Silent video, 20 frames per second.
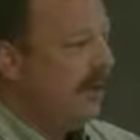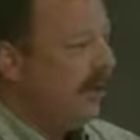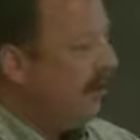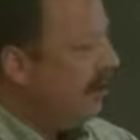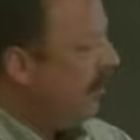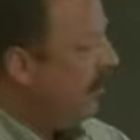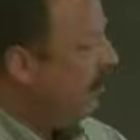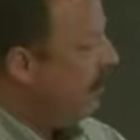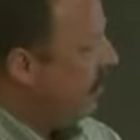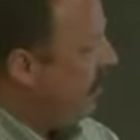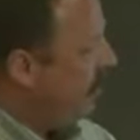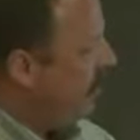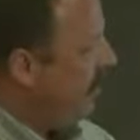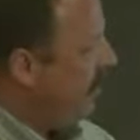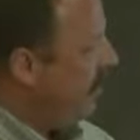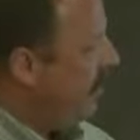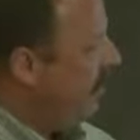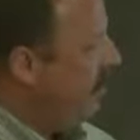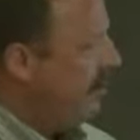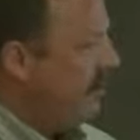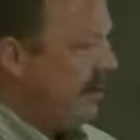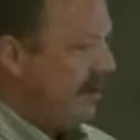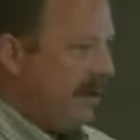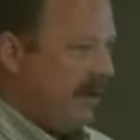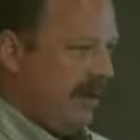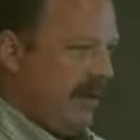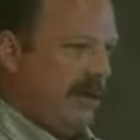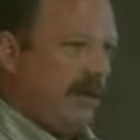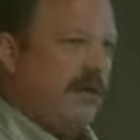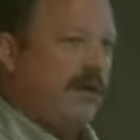They would then,
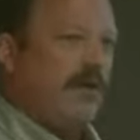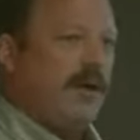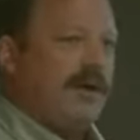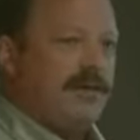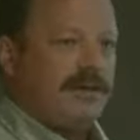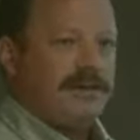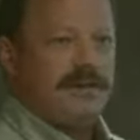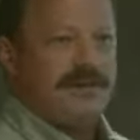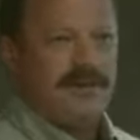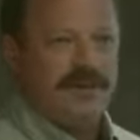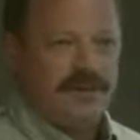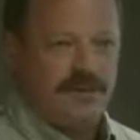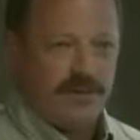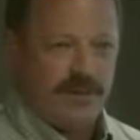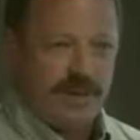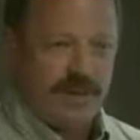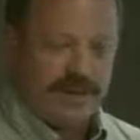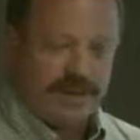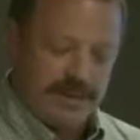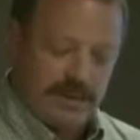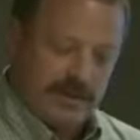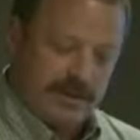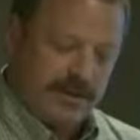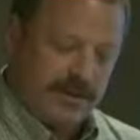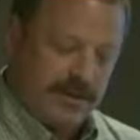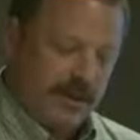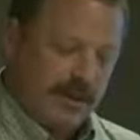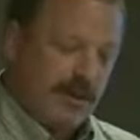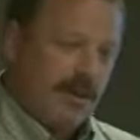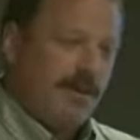in crisis
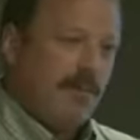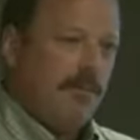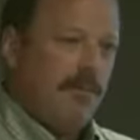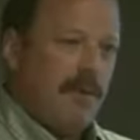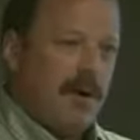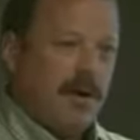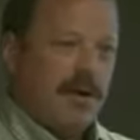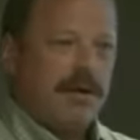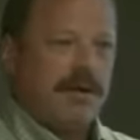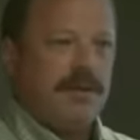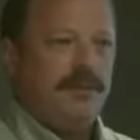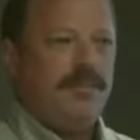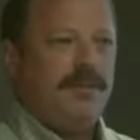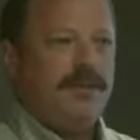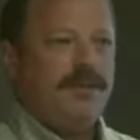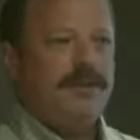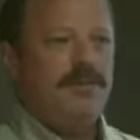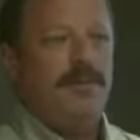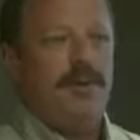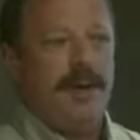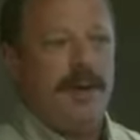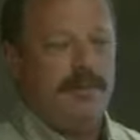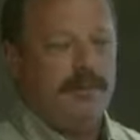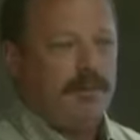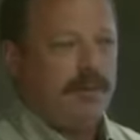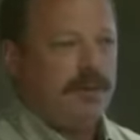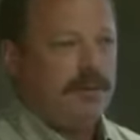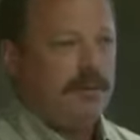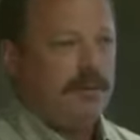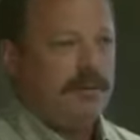situations, mark on the piece of
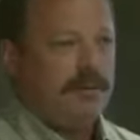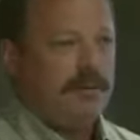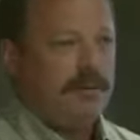paper,